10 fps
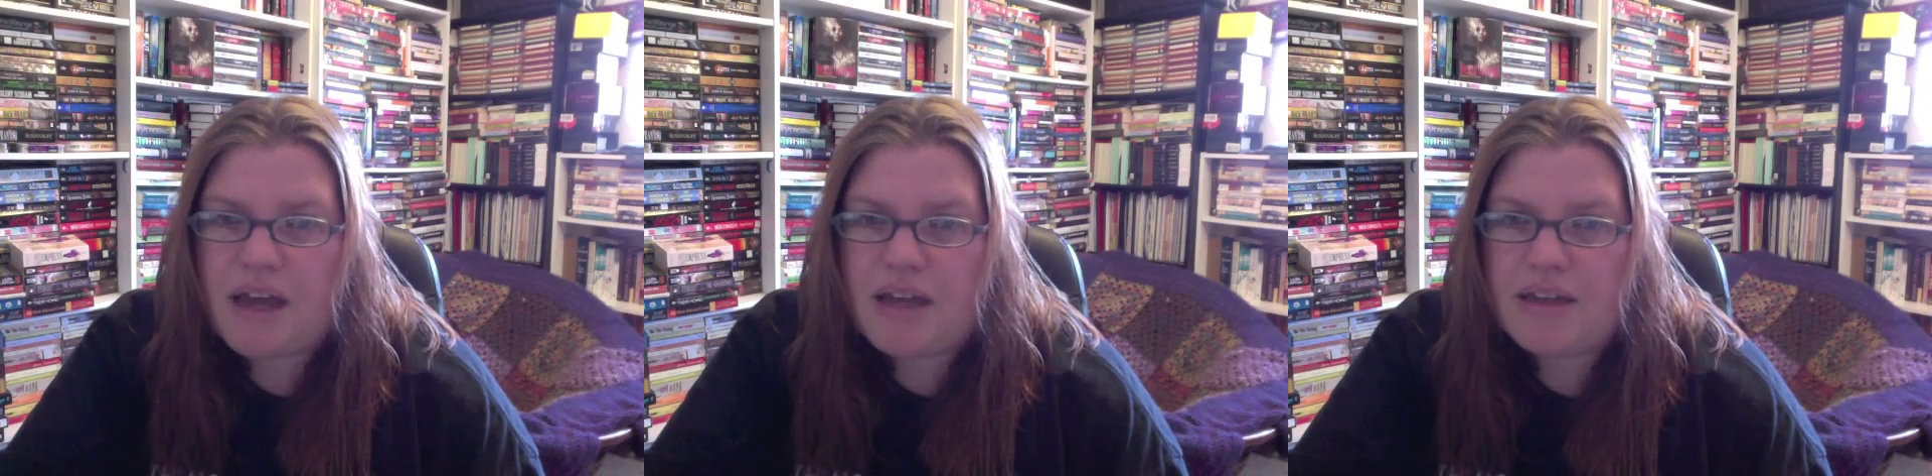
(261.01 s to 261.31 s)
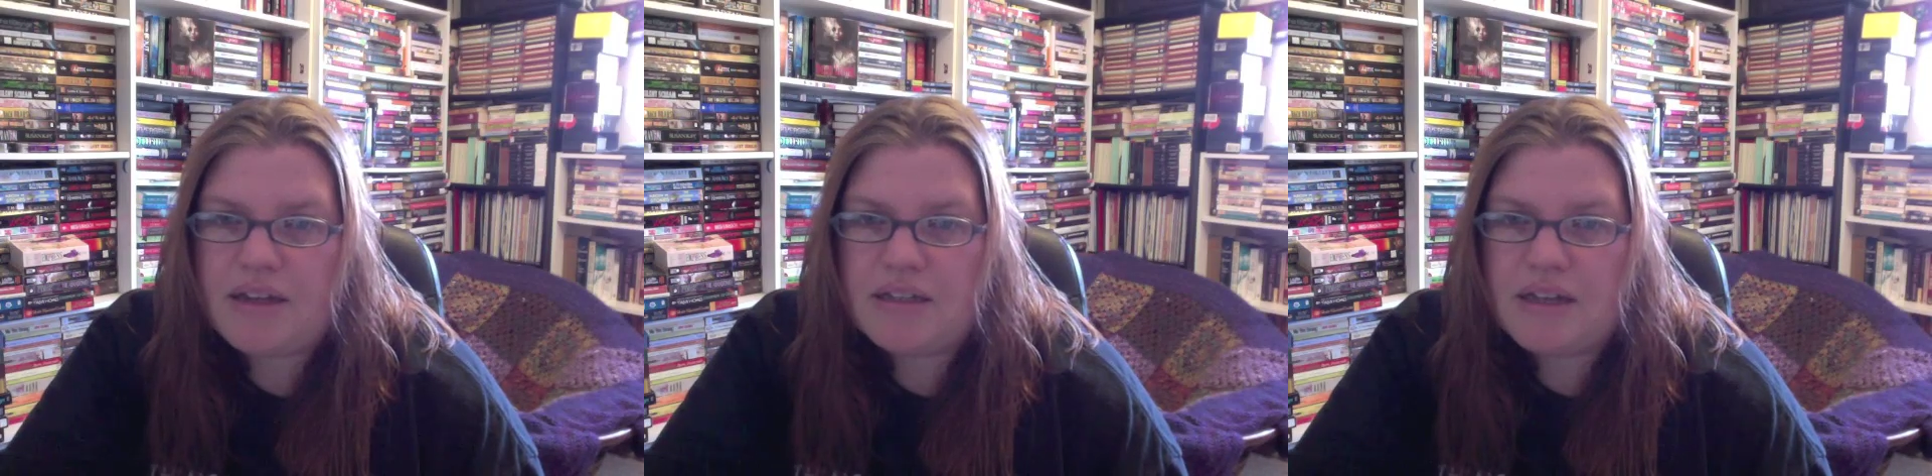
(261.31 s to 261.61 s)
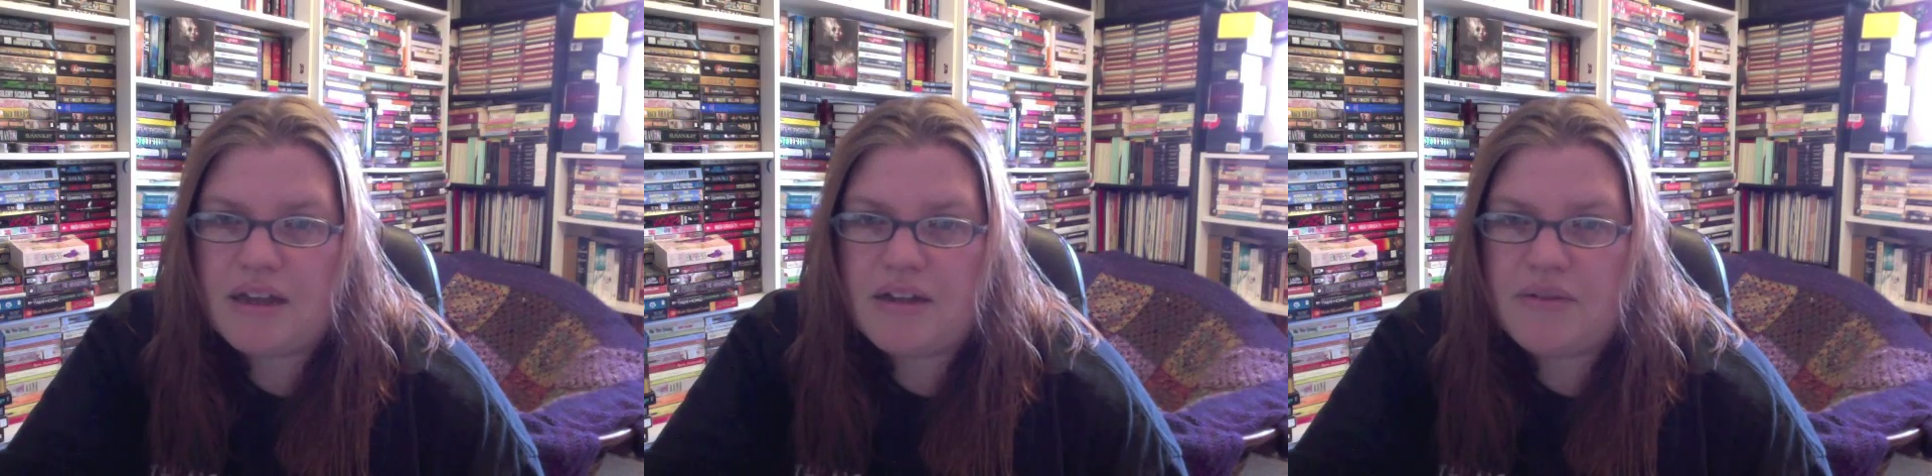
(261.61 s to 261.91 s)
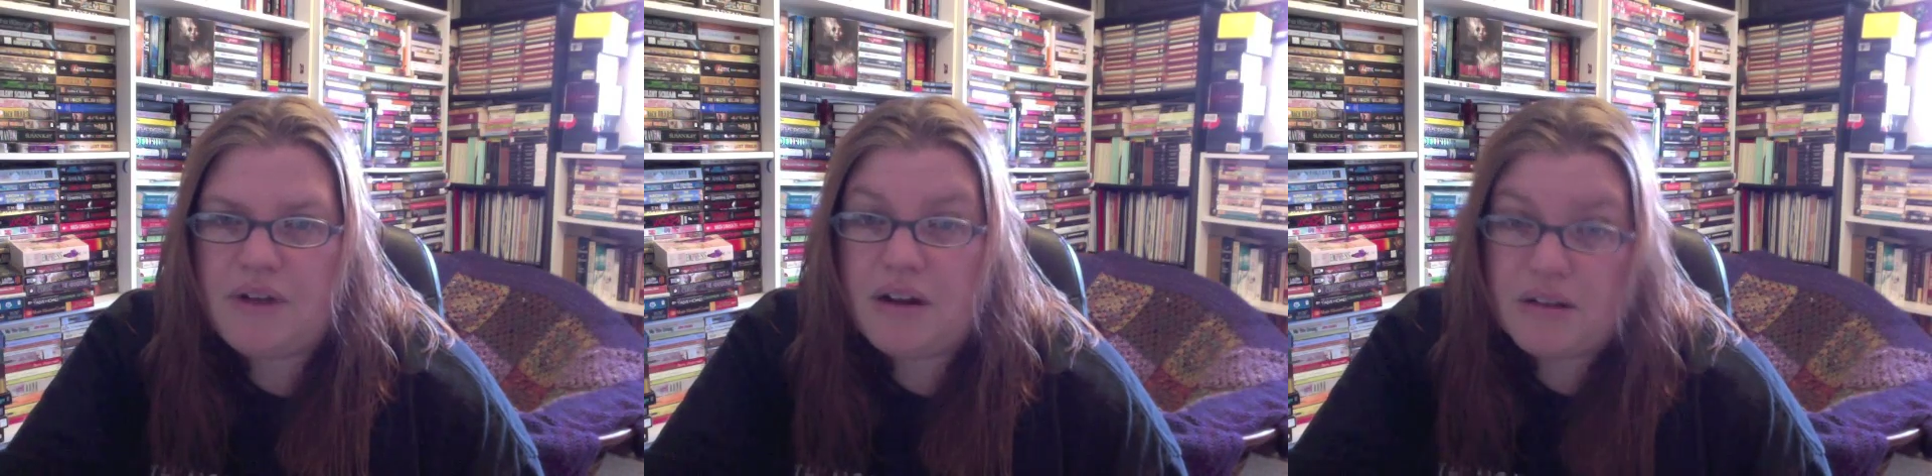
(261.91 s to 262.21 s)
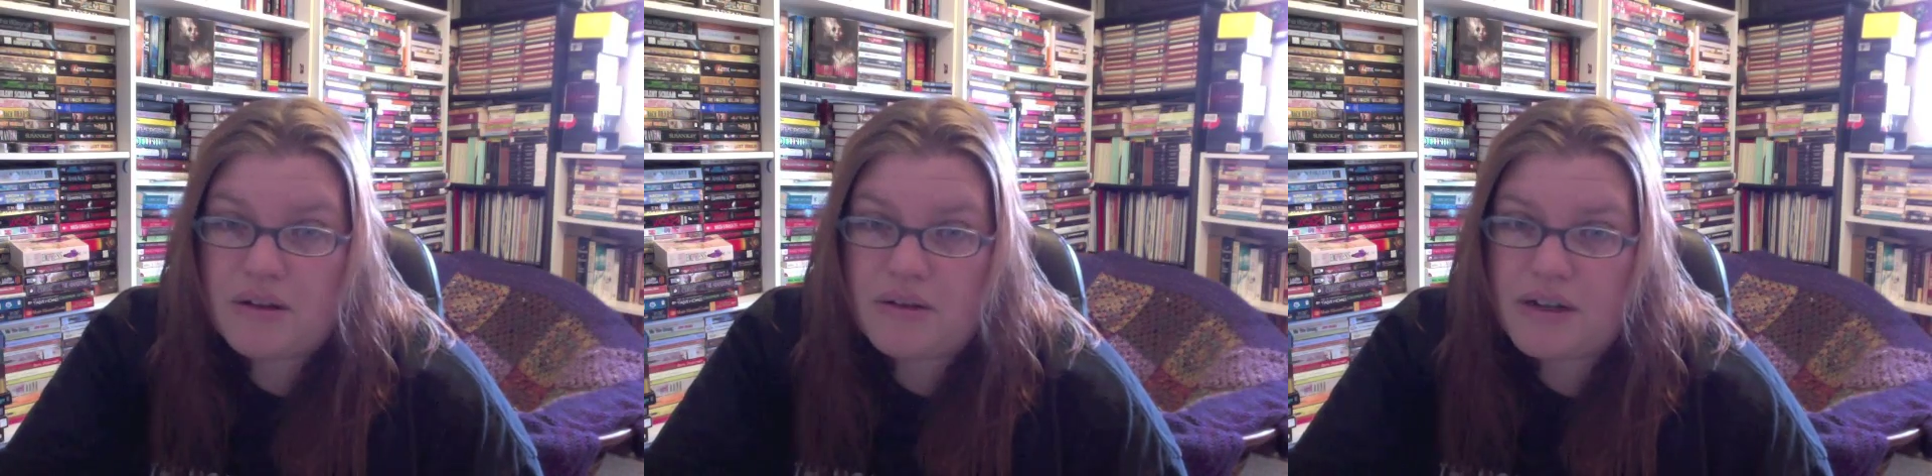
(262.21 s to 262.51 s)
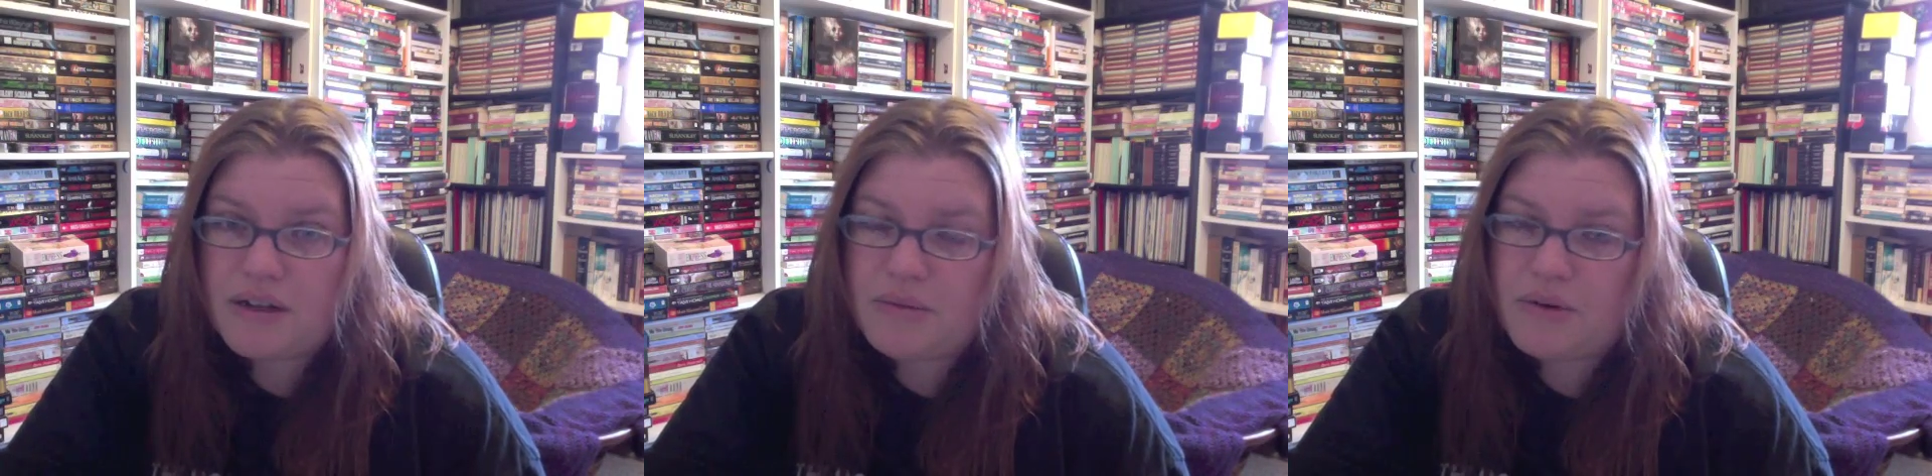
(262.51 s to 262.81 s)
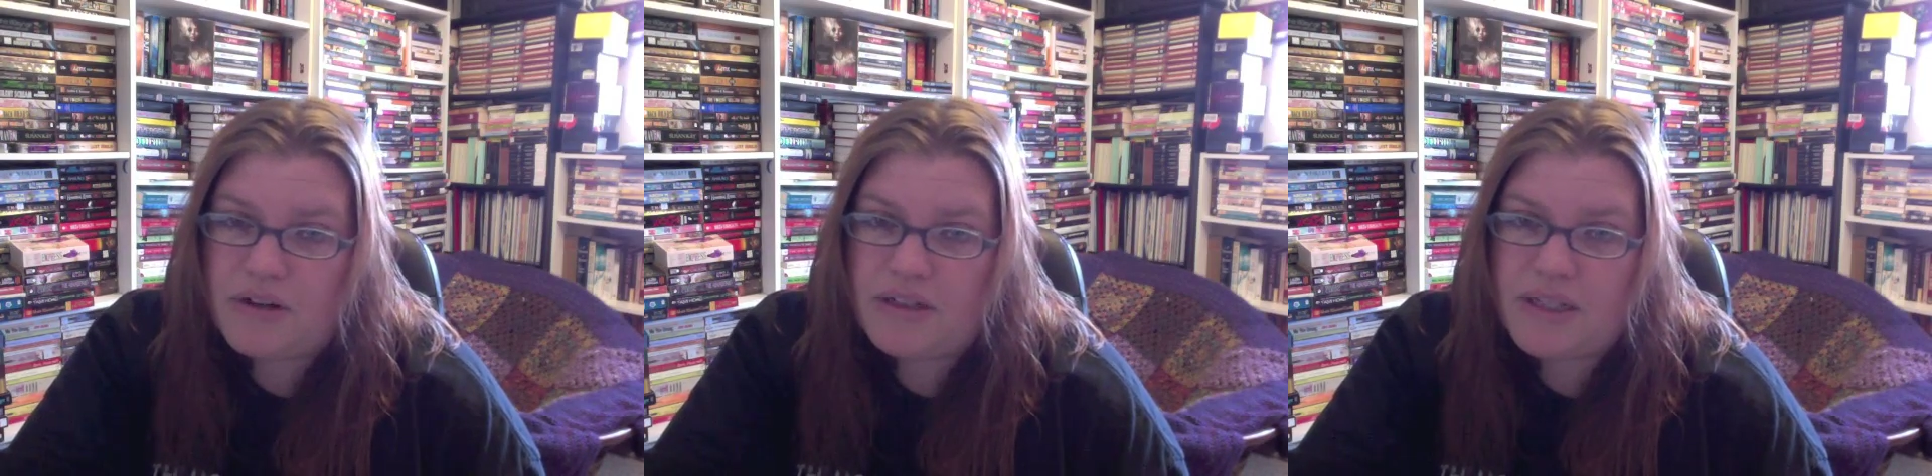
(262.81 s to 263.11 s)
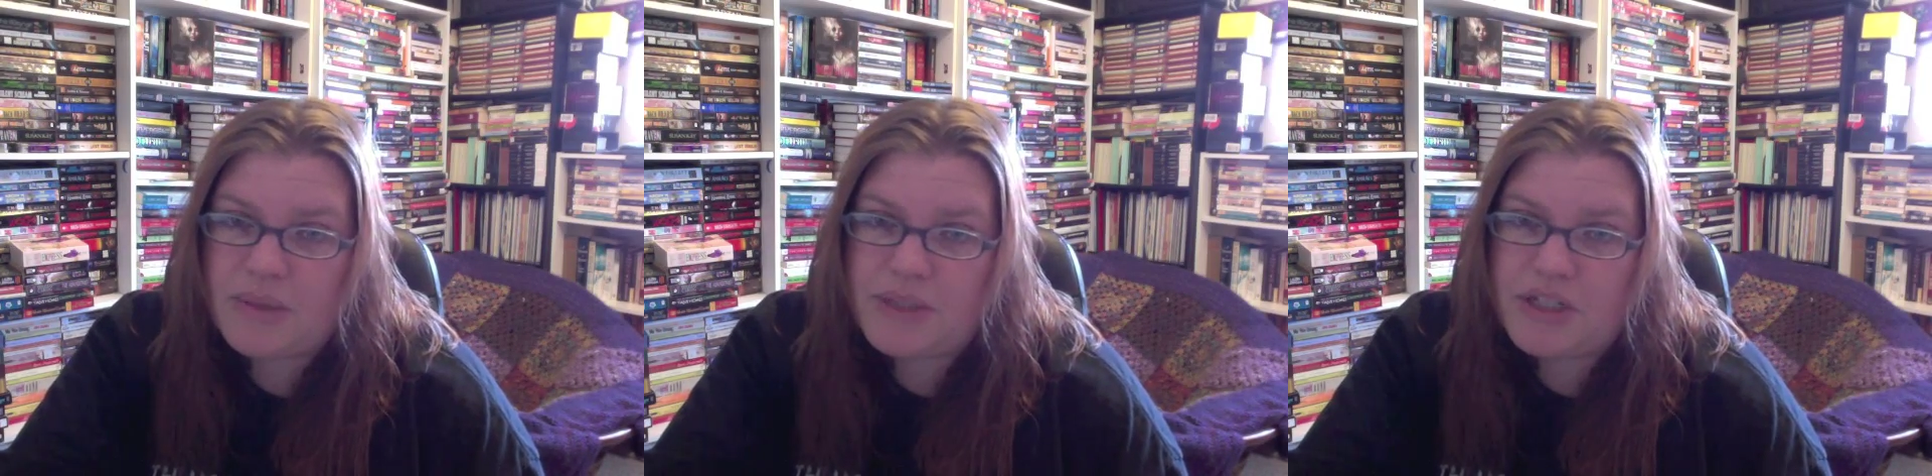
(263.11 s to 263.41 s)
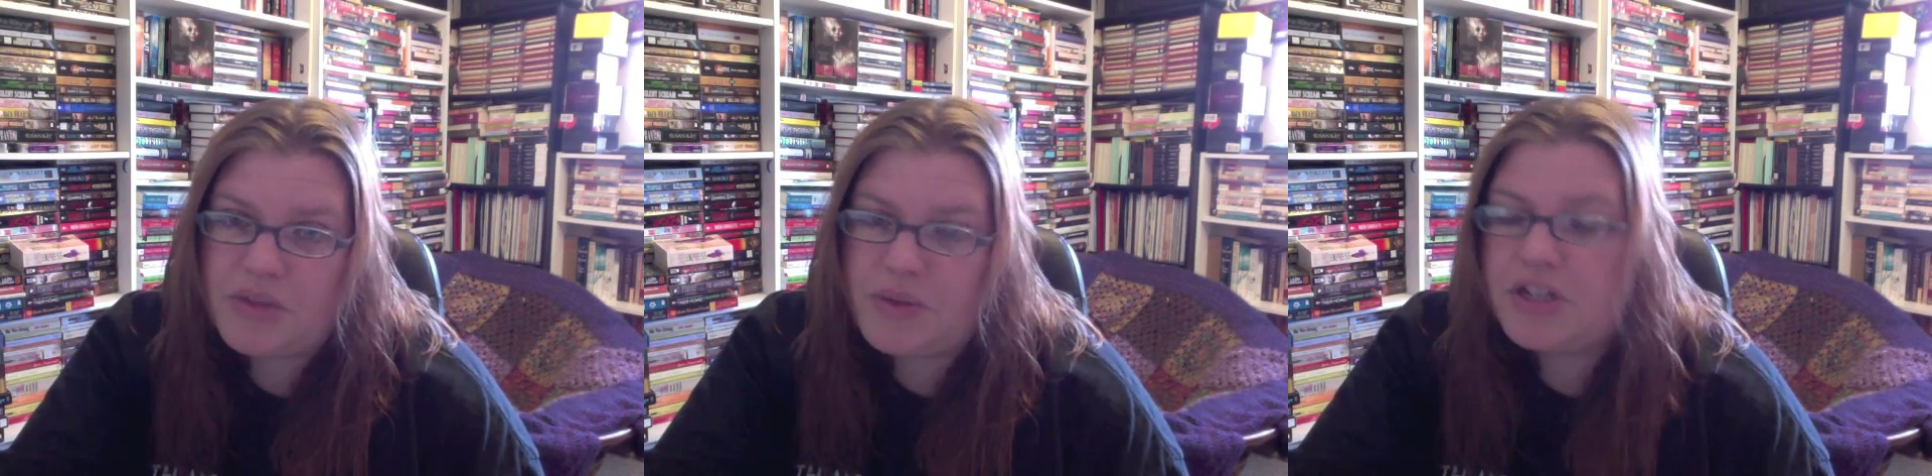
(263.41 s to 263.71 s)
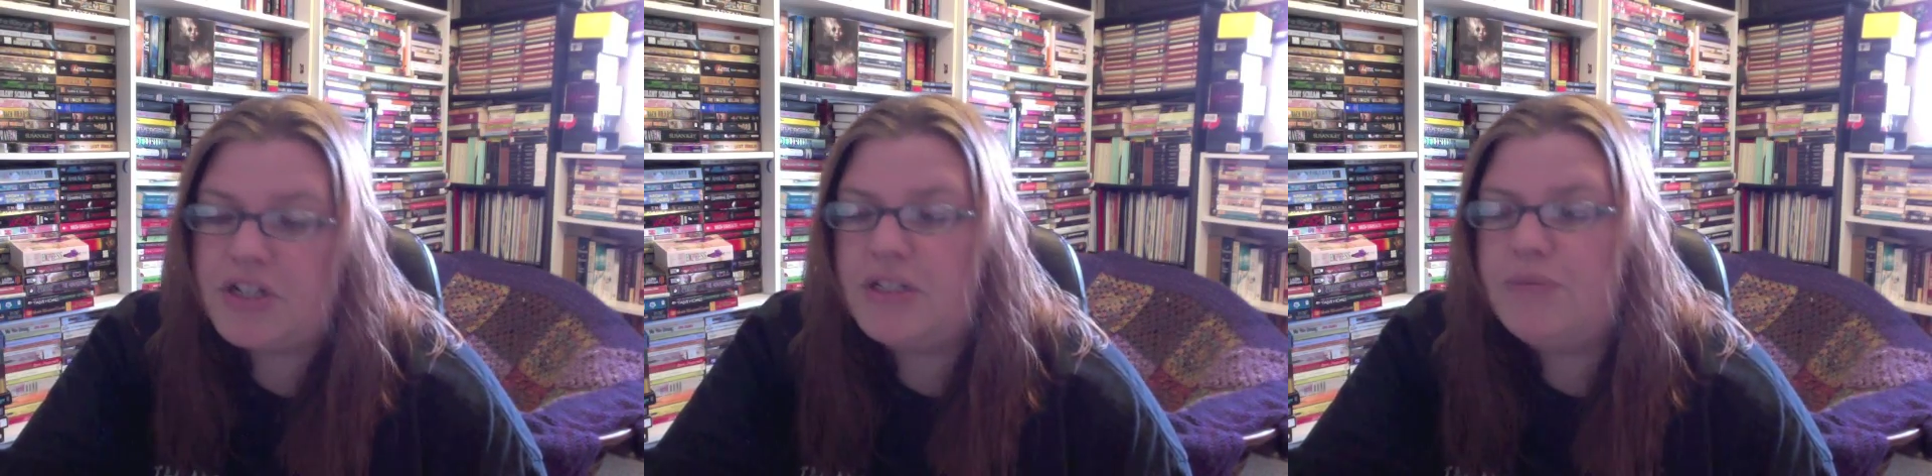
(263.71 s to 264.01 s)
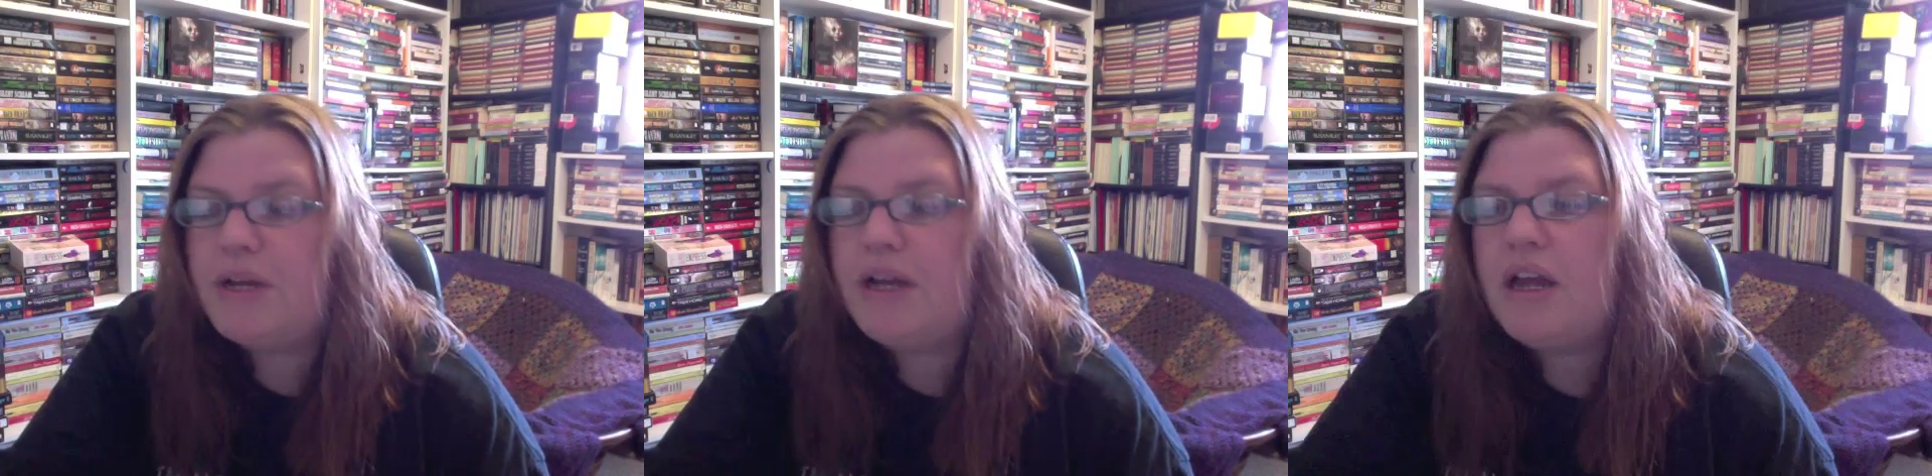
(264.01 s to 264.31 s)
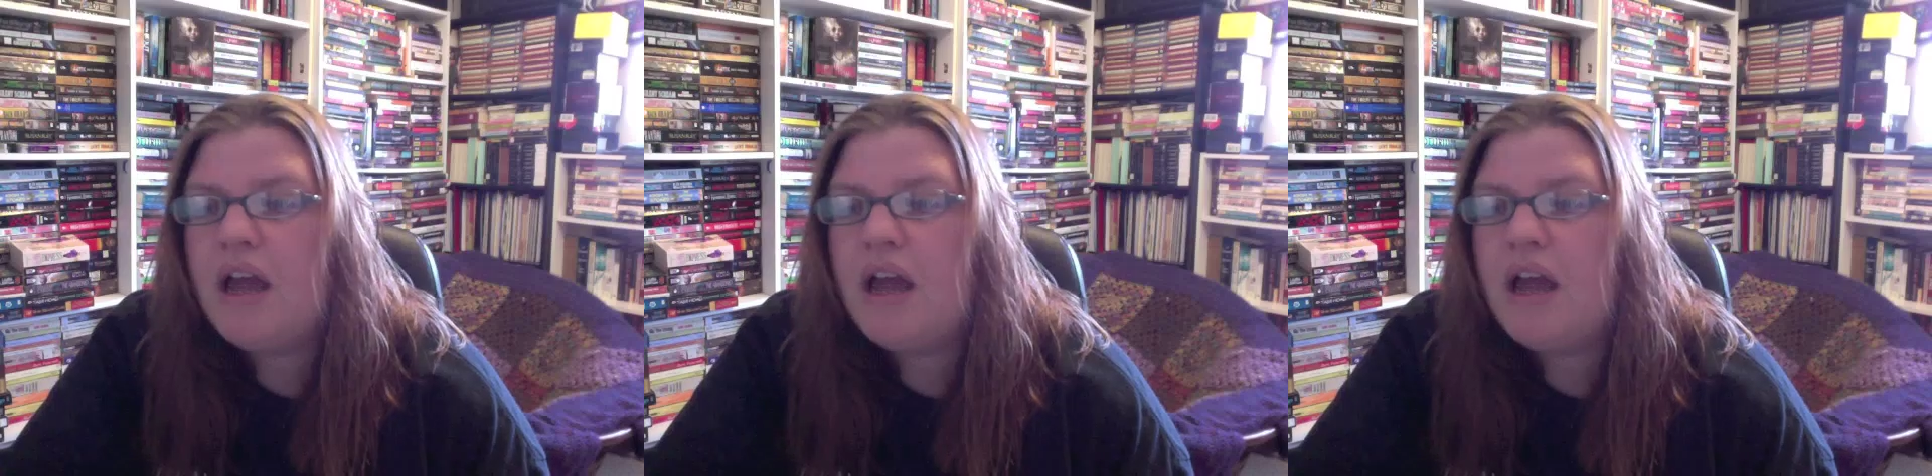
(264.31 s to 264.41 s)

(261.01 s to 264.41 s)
that he's kind of not alone anymore in some situations. But